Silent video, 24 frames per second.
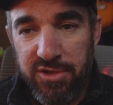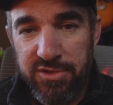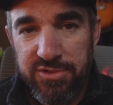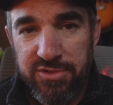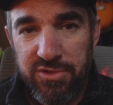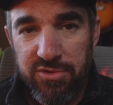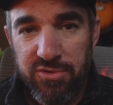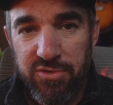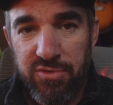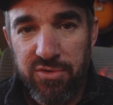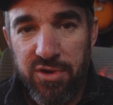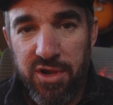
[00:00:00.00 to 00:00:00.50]

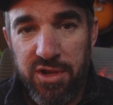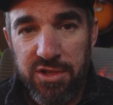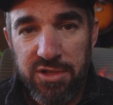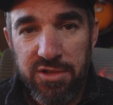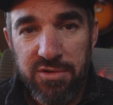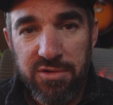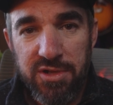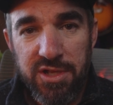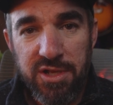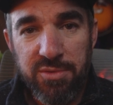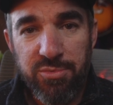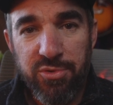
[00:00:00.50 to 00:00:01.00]
also a
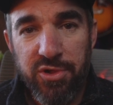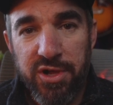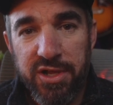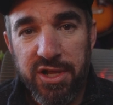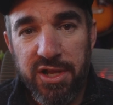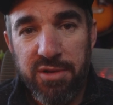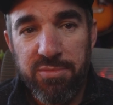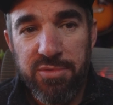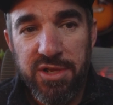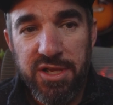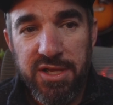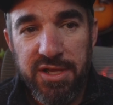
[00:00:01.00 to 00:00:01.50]
unique
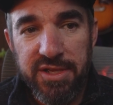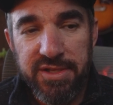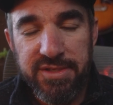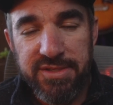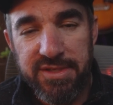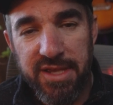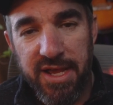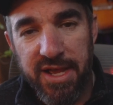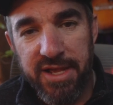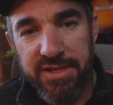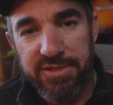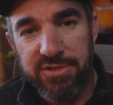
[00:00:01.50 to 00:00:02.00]
plugin because
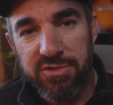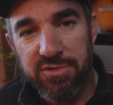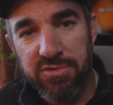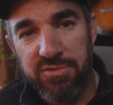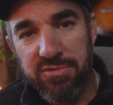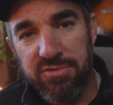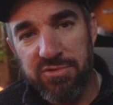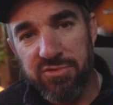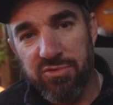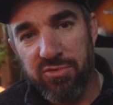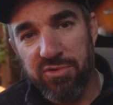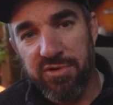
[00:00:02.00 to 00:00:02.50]
as
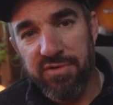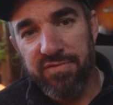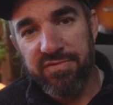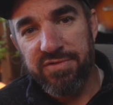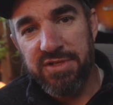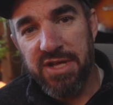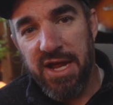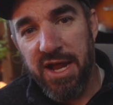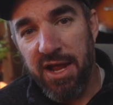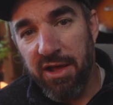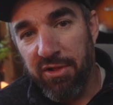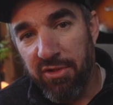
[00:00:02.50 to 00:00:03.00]
you sort of
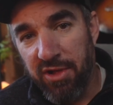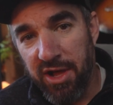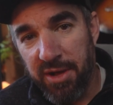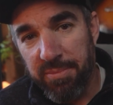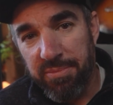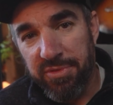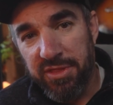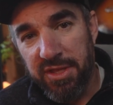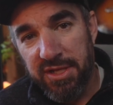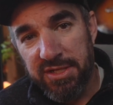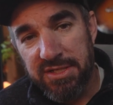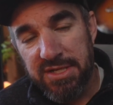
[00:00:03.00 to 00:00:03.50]
dial
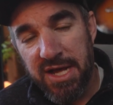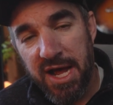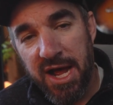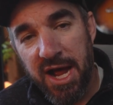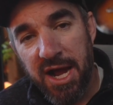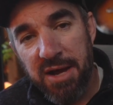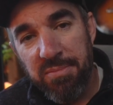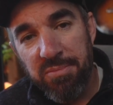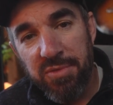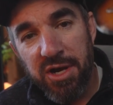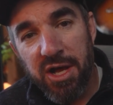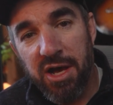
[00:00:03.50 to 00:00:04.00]
up the
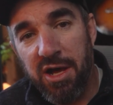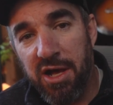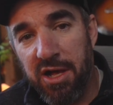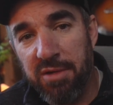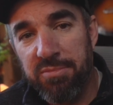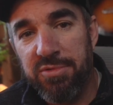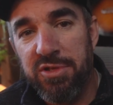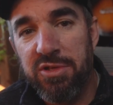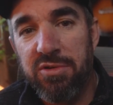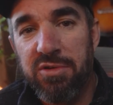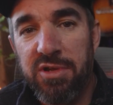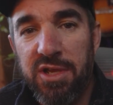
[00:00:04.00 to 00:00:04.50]
time
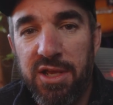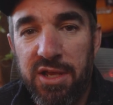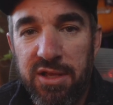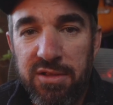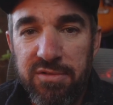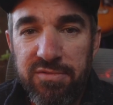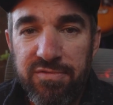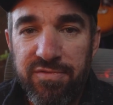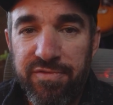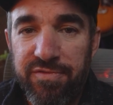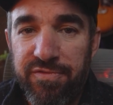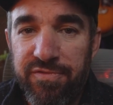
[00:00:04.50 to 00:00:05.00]
knob, you
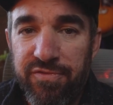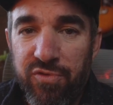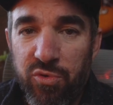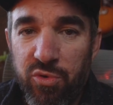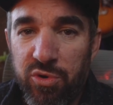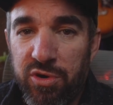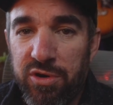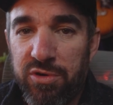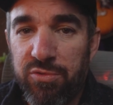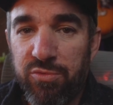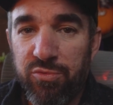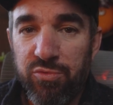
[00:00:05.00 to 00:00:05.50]
get
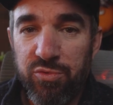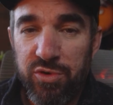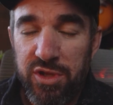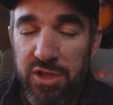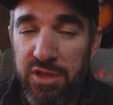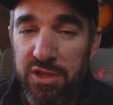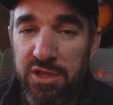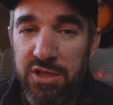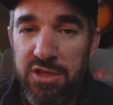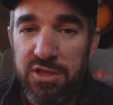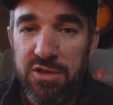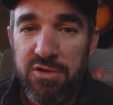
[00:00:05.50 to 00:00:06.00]
4
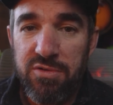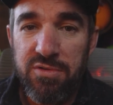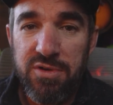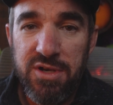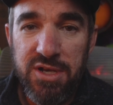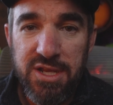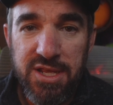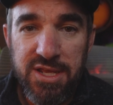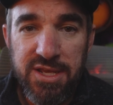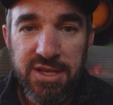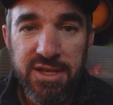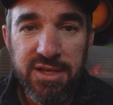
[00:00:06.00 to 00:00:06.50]
really
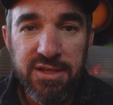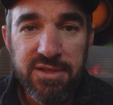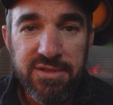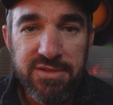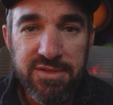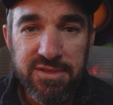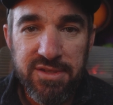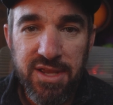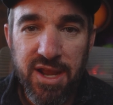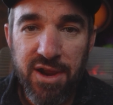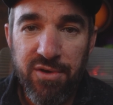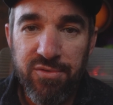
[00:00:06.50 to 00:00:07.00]
unique
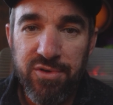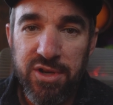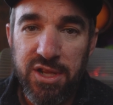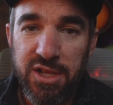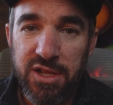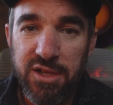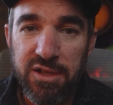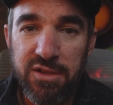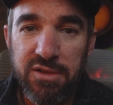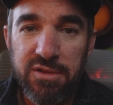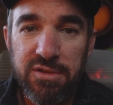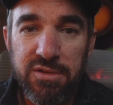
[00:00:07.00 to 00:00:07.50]

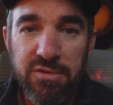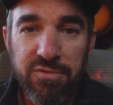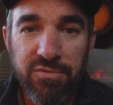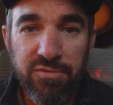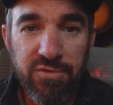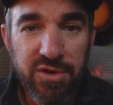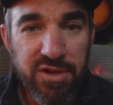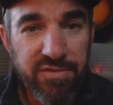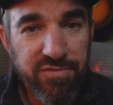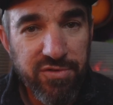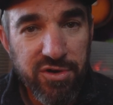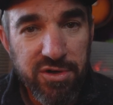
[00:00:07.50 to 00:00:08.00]
sounding
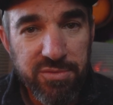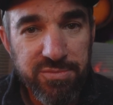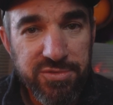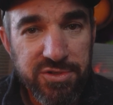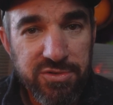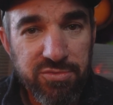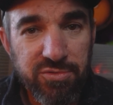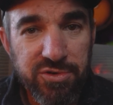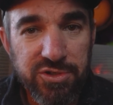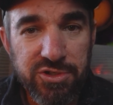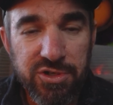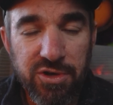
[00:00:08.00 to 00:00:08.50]

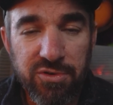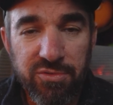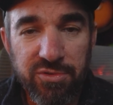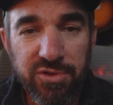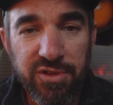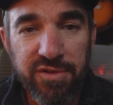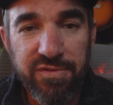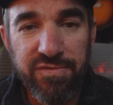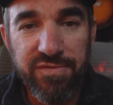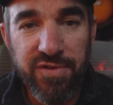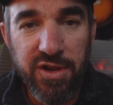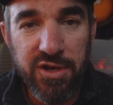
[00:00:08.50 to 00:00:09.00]
reverbs, which are
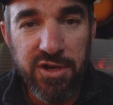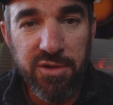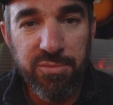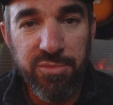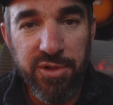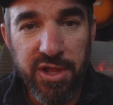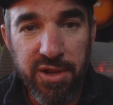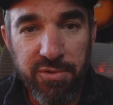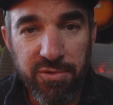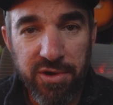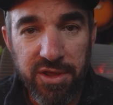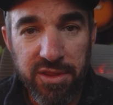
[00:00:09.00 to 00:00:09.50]
really fun to
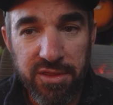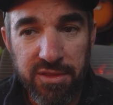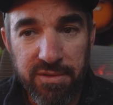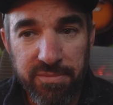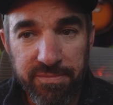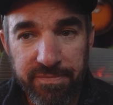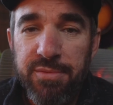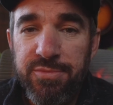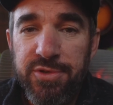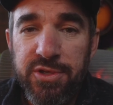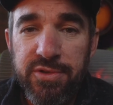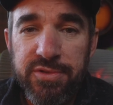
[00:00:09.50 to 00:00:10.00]
play with.
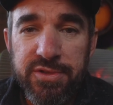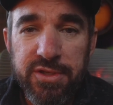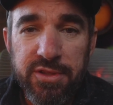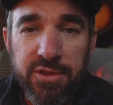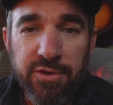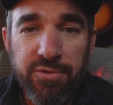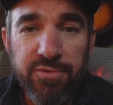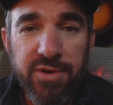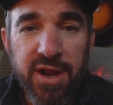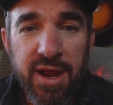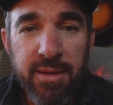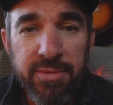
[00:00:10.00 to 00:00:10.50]
I'm using
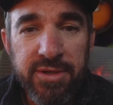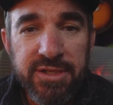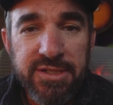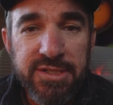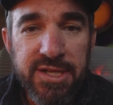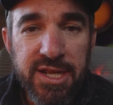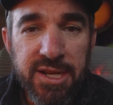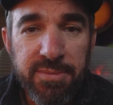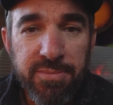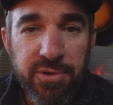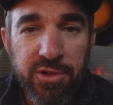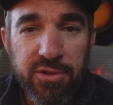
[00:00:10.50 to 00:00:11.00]
the rabbit
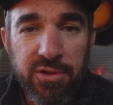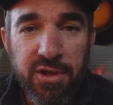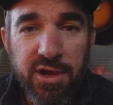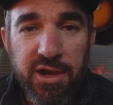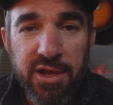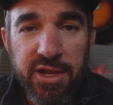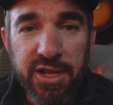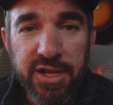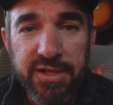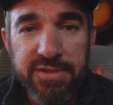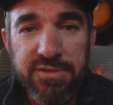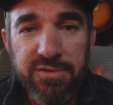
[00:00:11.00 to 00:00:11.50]
tape a
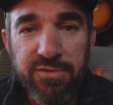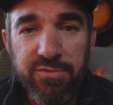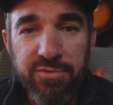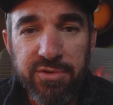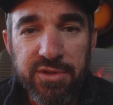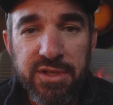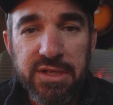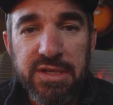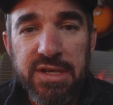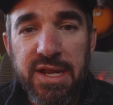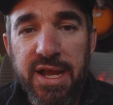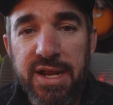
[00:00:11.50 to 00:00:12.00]
lot. It's a
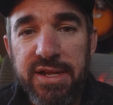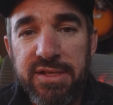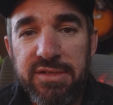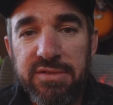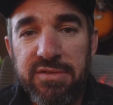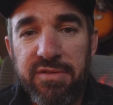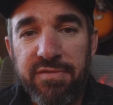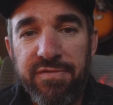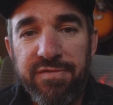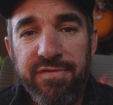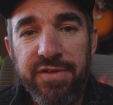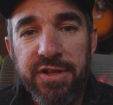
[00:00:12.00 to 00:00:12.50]
really
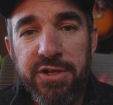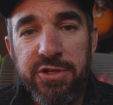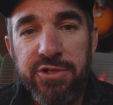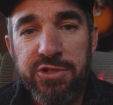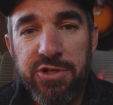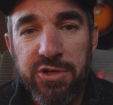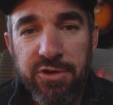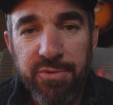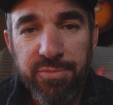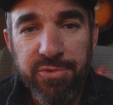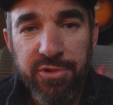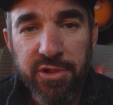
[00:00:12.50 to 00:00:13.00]
nice
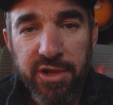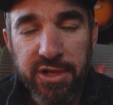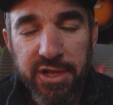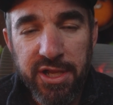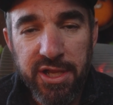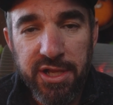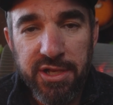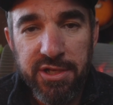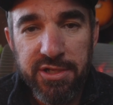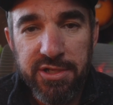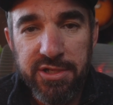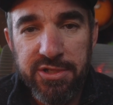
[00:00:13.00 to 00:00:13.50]
finisher
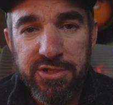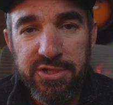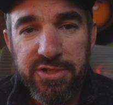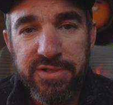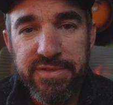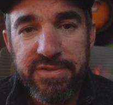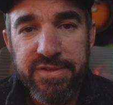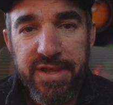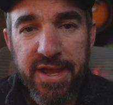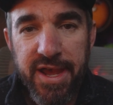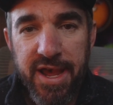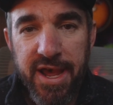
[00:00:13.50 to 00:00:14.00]
plugin to
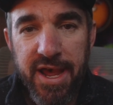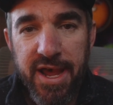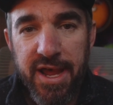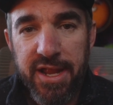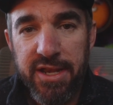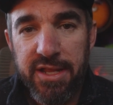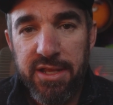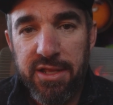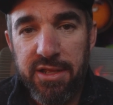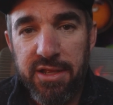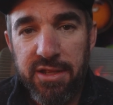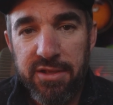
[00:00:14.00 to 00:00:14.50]
just
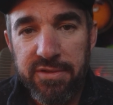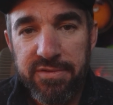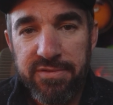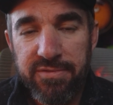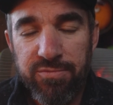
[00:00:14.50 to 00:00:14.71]
add a